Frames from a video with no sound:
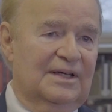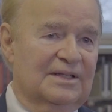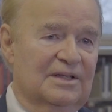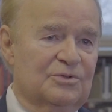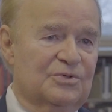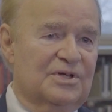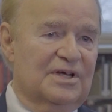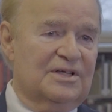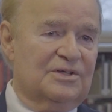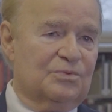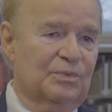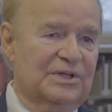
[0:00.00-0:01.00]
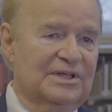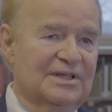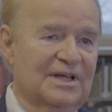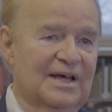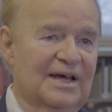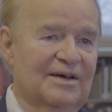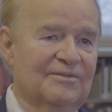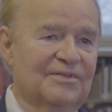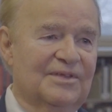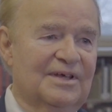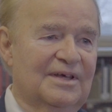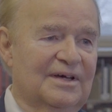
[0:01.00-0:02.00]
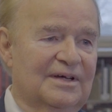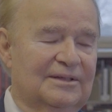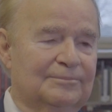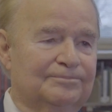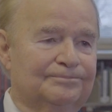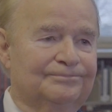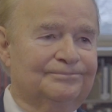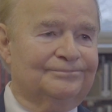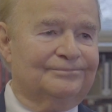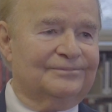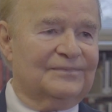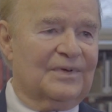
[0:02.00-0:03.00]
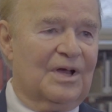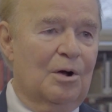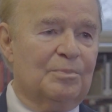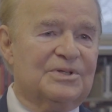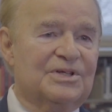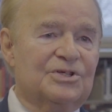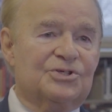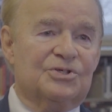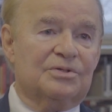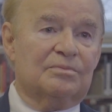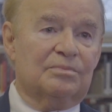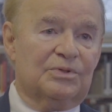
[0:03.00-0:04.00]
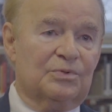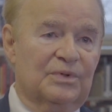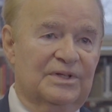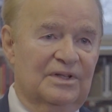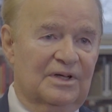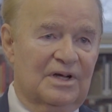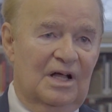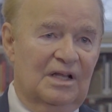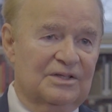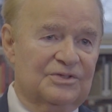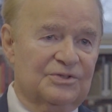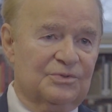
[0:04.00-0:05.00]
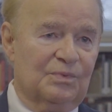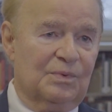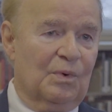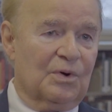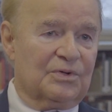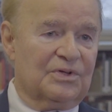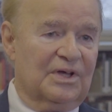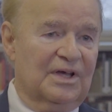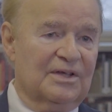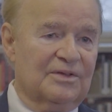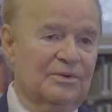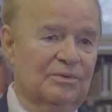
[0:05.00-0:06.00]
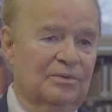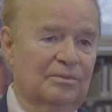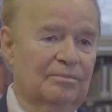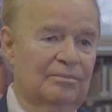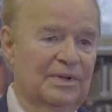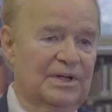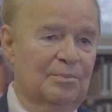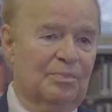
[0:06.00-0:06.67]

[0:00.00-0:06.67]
In those days, we didn't have the competition between the colleges. We worked together on many